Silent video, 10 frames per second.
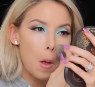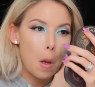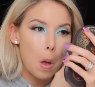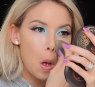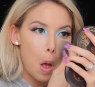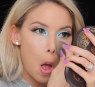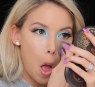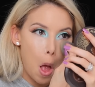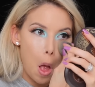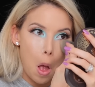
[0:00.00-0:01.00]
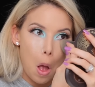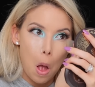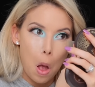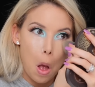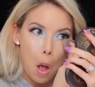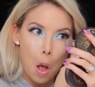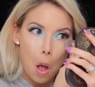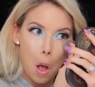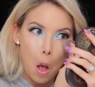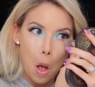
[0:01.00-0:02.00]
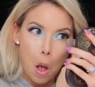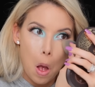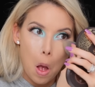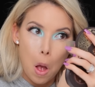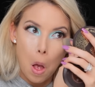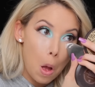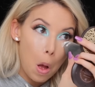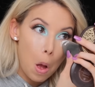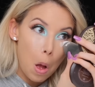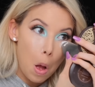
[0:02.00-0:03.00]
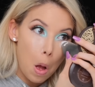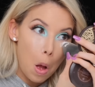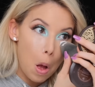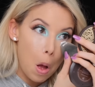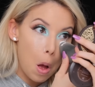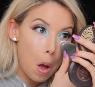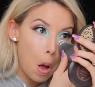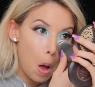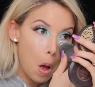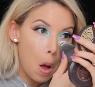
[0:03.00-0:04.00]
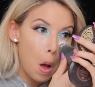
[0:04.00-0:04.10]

(no one is talking)